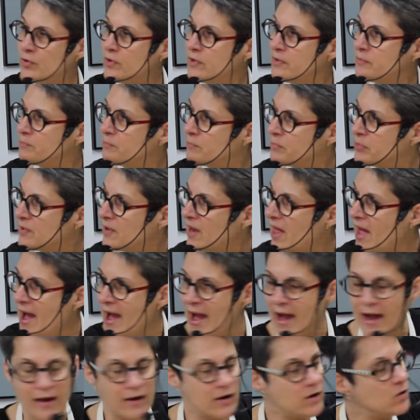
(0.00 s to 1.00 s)
put
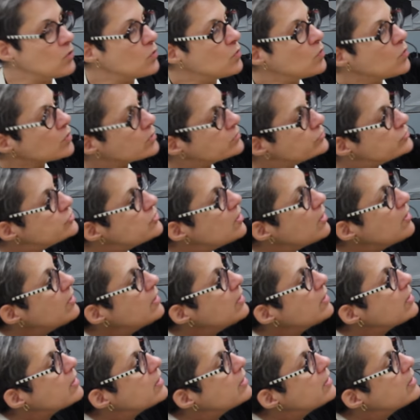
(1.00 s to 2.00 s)
black or
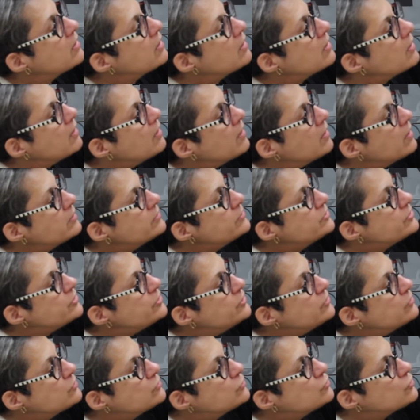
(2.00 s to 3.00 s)
dark
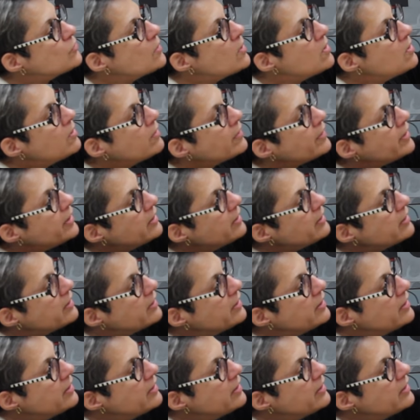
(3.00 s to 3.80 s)
onto your drawing